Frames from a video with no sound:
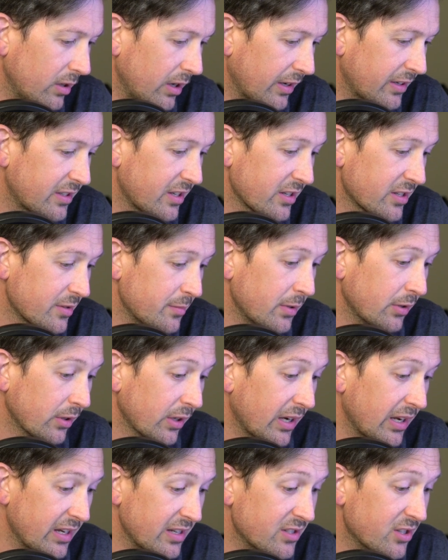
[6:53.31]

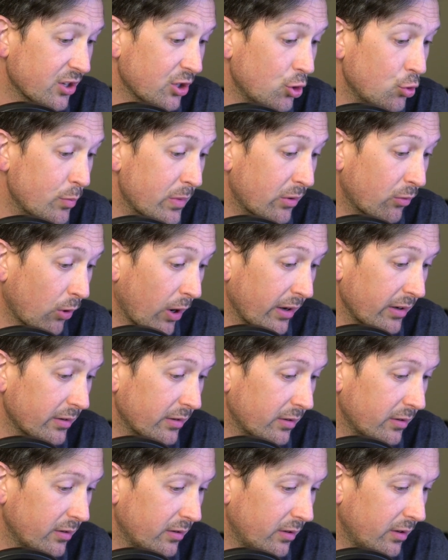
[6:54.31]
accessibility is a human
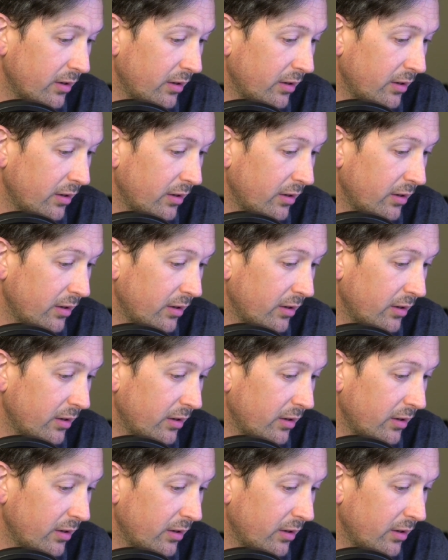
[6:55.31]
right.